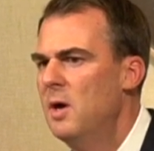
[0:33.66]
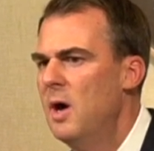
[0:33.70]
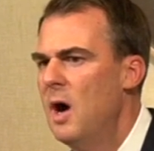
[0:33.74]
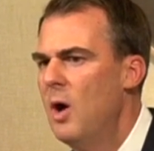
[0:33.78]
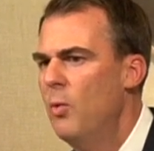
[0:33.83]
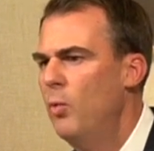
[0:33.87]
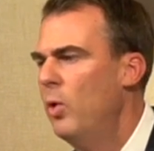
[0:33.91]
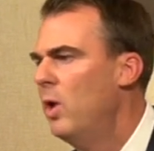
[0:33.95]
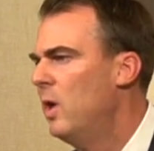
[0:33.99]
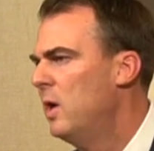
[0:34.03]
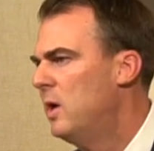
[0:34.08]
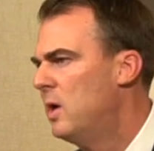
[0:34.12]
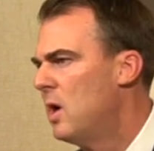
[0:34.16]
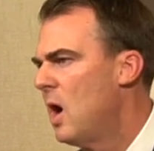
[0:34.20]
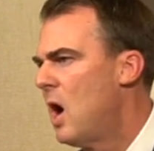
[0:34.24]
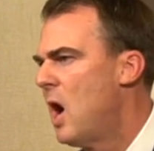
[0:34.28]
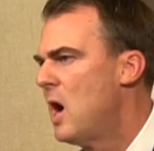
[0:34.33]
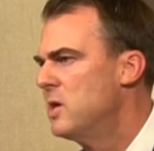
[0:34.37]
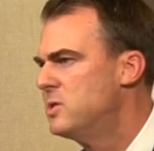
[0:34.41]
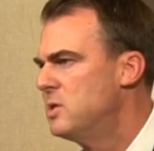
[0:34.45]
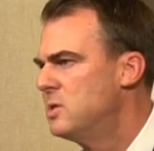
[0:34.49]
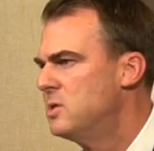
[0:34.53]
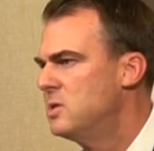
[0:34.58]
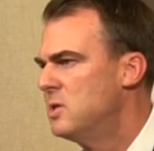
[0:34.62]
really
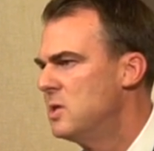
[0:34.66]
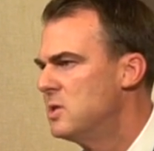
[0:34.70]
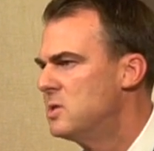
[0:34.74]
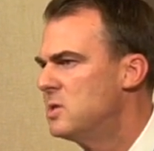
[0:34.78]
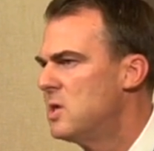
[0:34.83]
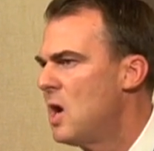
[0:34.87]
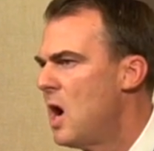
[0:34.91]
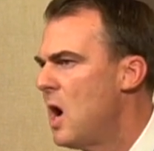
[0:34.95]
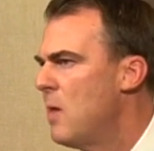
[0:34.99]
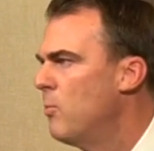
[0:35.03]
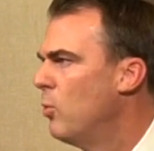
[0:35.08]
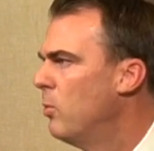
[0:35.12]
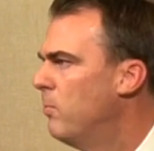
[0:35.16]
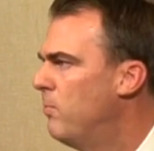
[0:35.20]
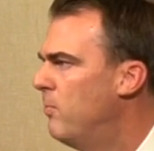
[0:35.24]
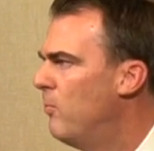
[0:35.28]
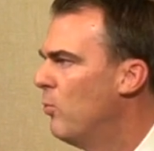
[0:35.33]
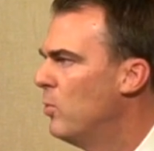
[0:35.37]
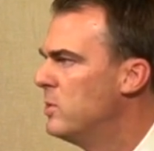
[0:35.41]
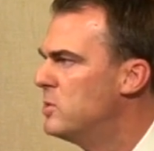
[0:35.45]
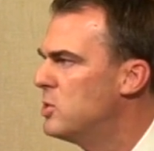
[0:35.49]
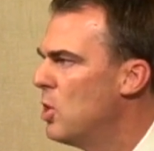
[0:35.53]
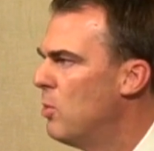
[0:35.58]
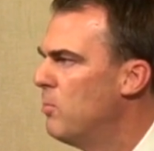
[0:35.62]
cautious at this time
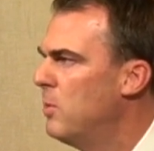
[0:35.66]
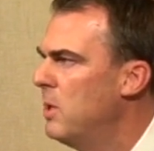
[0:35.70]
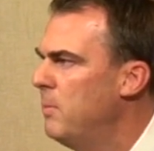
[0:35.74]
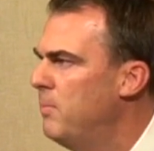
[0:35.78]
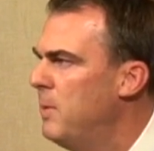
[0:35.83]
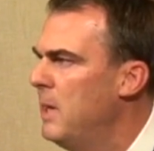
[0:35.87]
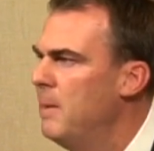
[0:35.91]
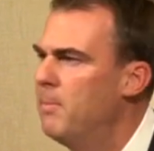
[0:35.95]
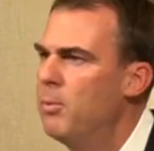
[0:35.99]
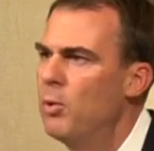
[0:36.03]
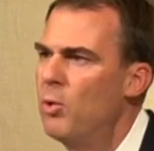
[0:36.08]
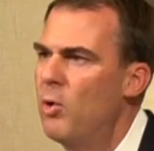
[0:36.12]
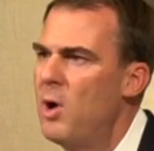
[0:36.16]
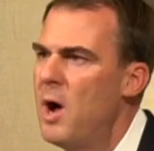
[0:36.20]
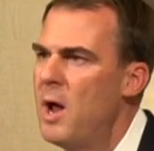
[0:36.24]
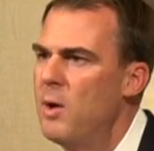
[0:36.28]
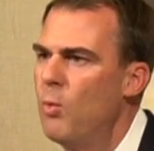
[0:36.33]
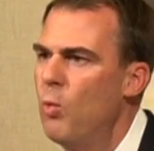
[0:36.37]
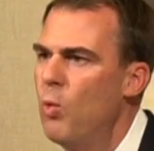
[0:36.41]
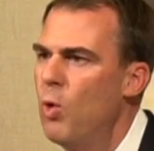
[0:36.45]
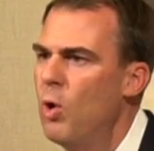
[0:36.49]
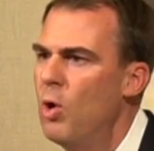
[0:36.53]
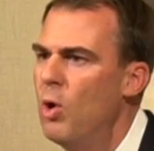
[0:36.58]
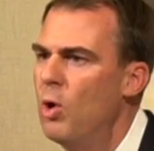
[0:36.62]
when so many people are out
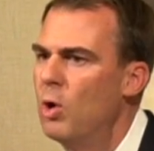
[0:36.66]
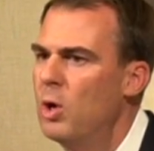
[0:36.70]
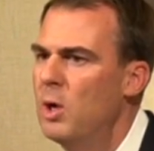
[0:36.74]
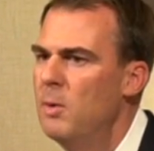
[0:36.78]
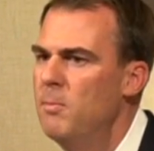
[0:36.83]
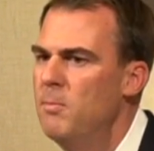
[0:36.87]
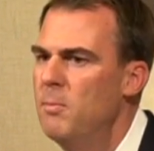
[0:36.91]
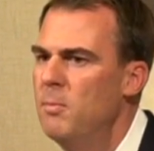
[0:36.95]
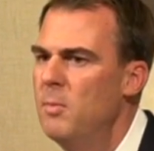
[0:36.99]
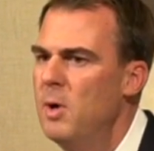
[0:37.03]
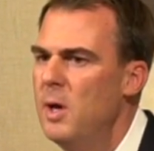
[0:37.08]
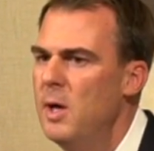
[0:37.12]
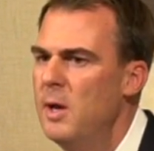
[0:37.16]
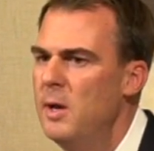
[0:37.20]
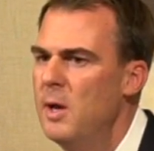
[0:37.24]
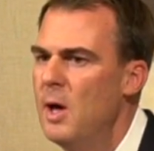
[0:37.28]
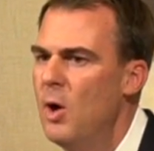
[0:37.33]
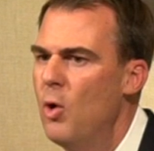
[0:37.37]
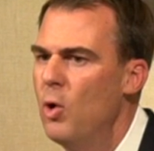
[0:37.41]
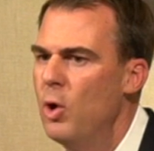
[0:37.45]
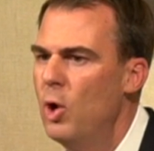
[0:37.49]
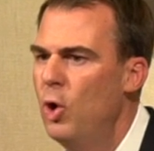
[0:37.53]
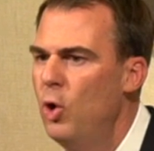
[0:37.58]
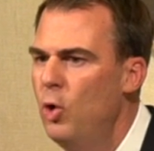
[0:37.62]
of work and
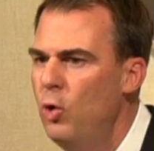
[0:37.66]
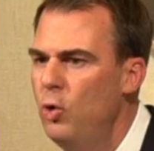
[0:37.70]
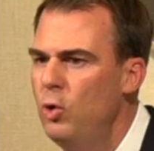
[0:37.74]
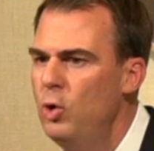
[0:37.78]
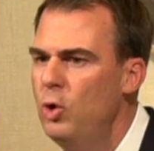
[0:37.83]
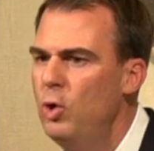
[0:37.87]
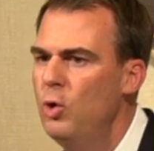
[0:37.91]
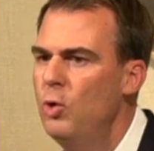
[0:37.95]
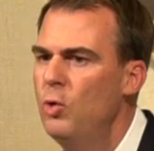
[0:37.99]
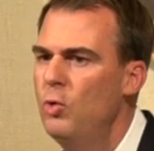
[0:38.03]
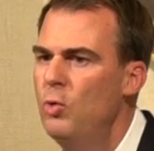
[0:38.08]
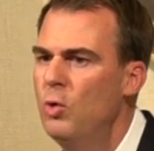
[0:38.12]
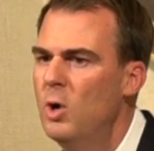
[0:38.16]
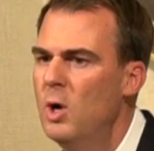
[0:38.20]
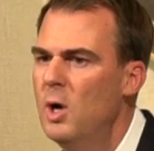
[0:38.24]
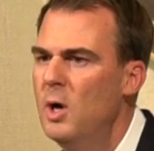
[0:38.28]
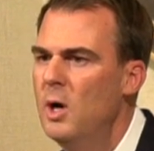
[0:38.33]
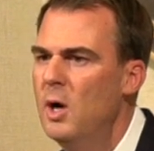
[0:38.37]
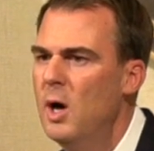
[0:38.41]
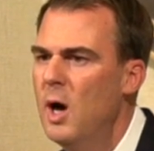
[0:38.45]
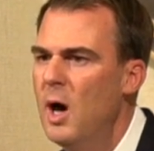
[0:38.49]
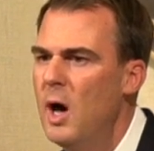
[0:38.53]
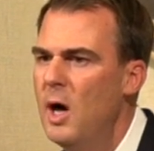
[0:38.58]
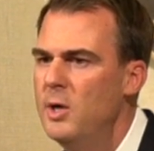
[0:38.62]
on who you
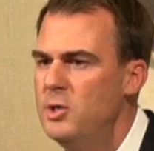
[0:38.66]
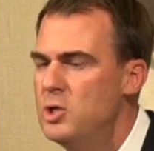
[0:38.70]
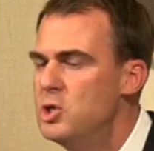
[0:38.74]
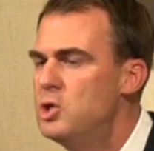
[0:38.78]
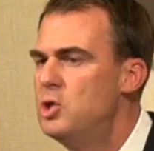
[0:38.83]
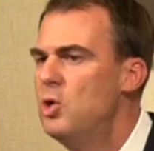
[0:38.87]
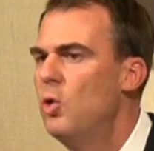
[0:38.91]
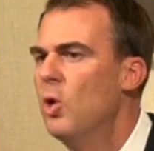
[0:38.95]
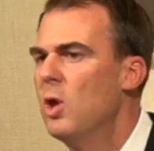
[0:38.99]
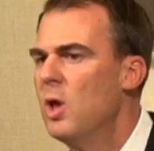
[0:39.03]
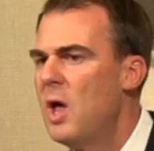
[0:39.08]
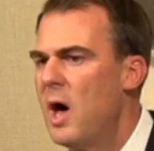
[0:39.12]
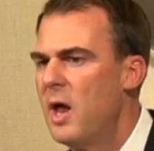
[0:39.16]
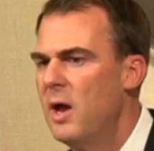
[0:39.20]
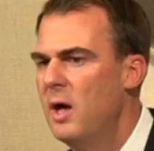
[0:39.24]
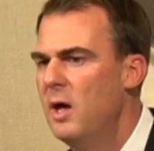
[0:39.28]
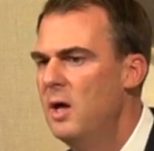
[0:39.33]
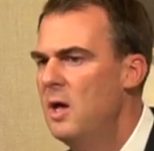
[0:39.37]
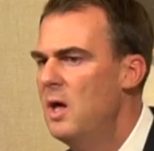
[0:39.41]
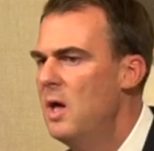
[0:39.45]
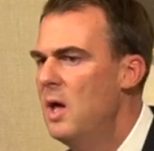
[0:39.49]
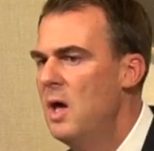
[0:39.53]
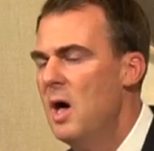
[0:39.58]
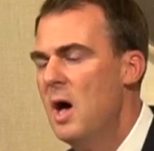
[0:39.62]
just do a lot
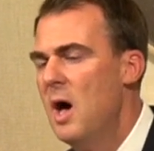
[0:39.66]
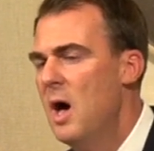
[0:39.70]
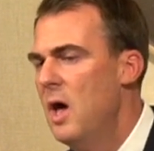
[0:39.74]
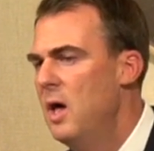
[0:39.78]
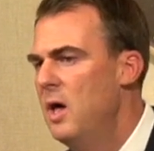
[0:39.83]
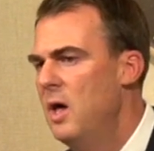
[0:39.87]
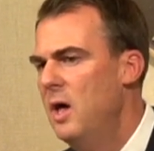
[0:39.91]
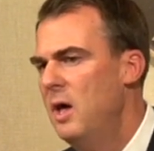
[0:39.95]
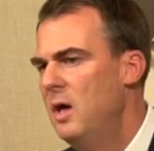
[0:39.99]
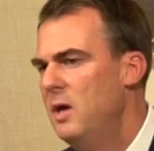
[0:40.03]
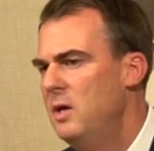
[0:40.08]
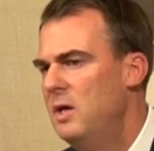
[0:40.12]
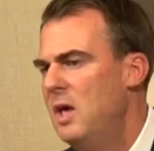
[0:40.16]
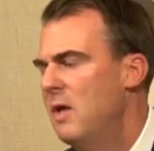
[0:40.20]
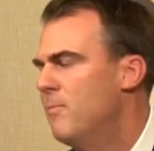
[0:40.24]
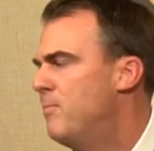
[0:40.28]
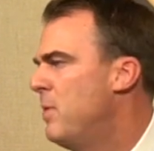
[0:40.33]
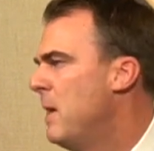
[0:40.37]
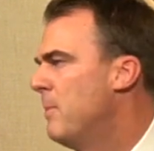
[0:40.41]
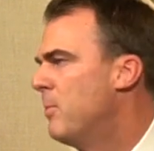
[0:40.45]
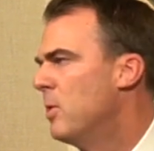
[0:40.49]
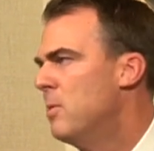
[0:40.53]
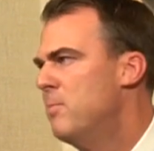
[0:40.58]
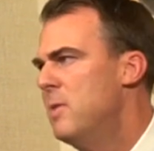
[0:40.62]
of give
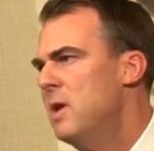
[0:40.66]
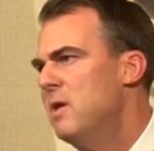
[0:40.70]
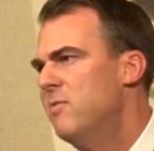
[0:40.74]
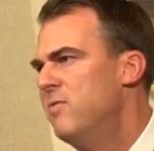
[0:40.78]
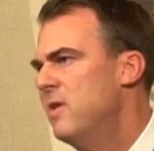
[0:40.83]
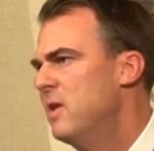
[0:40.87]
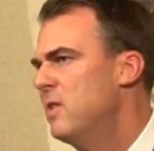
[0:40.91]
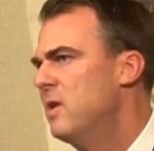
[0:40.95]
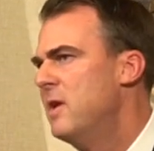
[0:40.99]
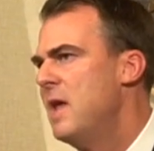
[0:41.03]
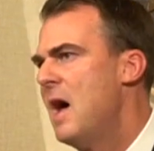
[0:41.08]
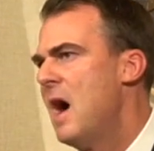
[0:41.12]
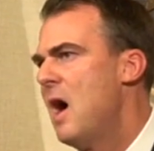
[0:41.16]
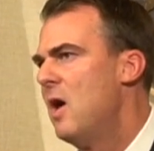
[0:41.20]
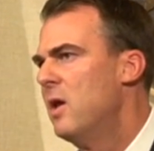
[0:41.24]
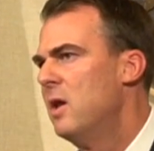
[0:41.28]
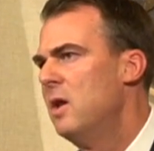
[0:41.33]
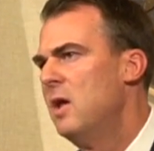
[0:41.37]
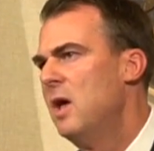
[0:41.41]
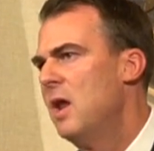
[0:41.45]
people the benefit of the doubt.